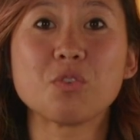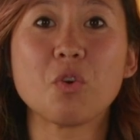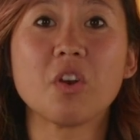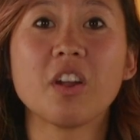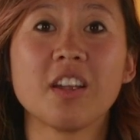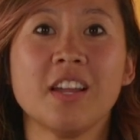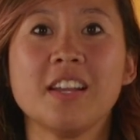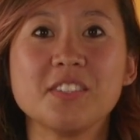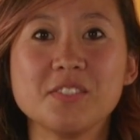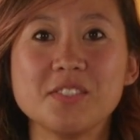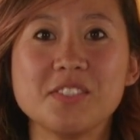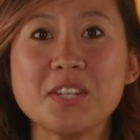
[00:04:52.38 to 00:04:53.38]
for
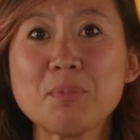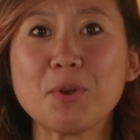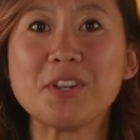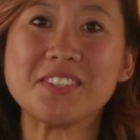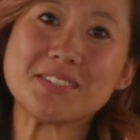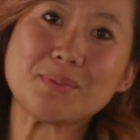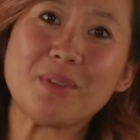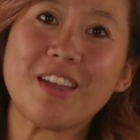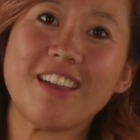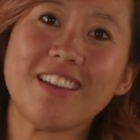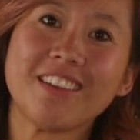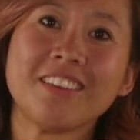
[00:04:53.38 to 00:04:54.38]
zebra
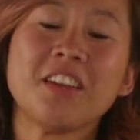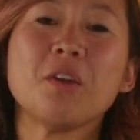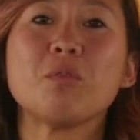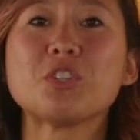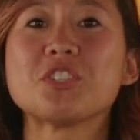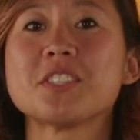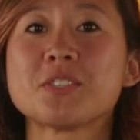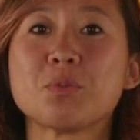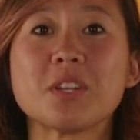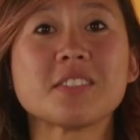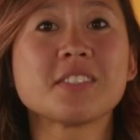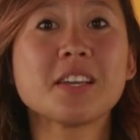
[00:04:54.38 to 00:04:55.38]
display, which is
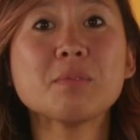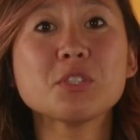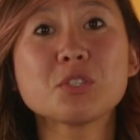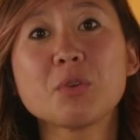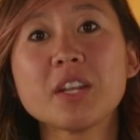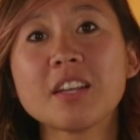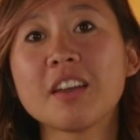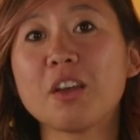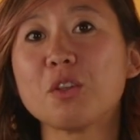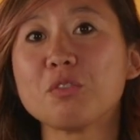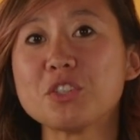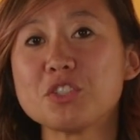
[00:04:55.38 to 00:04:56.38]
what some squid and
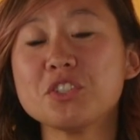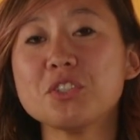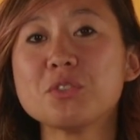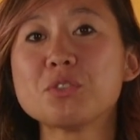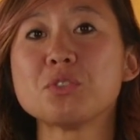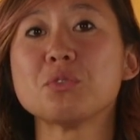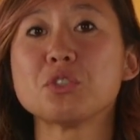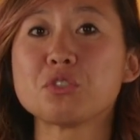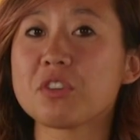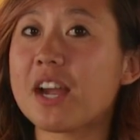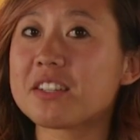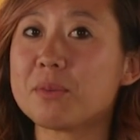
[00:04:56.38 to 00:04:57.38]
cuttlefish use to
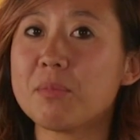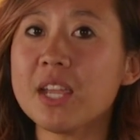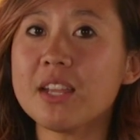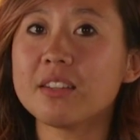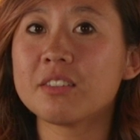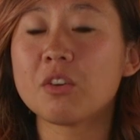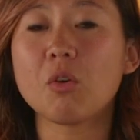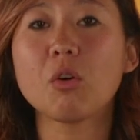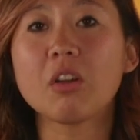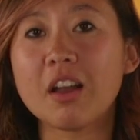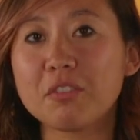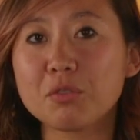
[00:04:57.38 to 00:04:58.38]
attract a mate
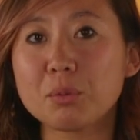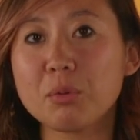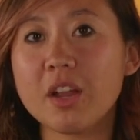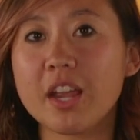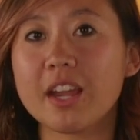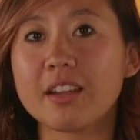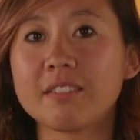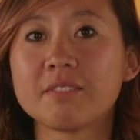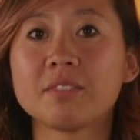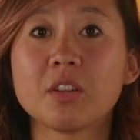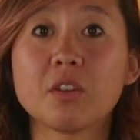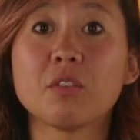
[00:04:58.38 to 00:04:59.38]
or hunt for prey.
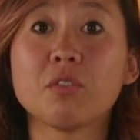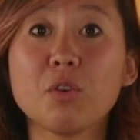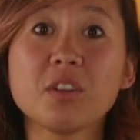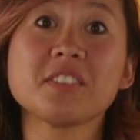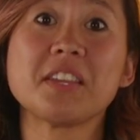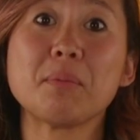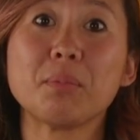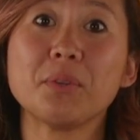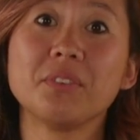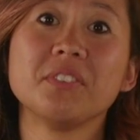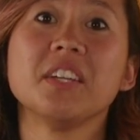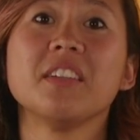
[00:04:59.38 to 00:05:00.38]
For
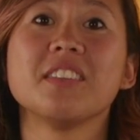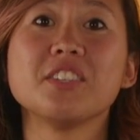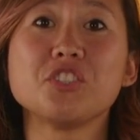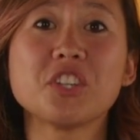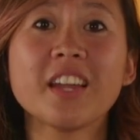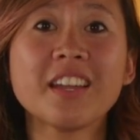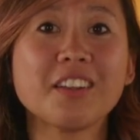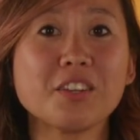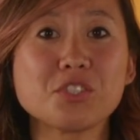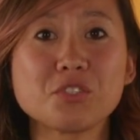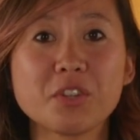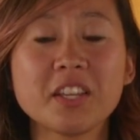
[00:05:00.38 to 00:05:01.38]
example, the giant
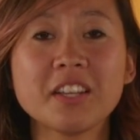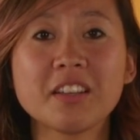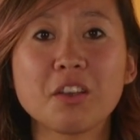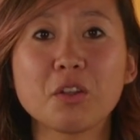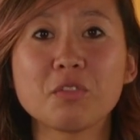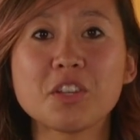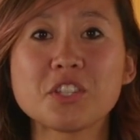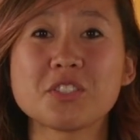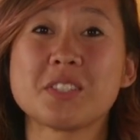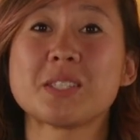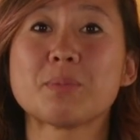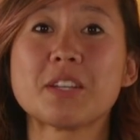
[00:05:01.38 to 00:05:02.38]
Australian cuttlefish
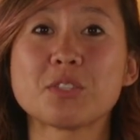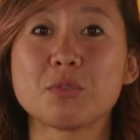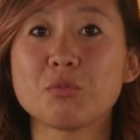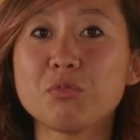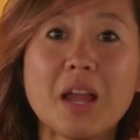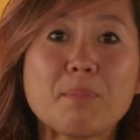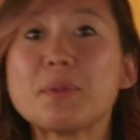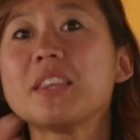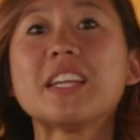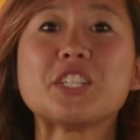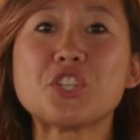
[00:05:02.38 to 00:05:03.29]
displays a rapidly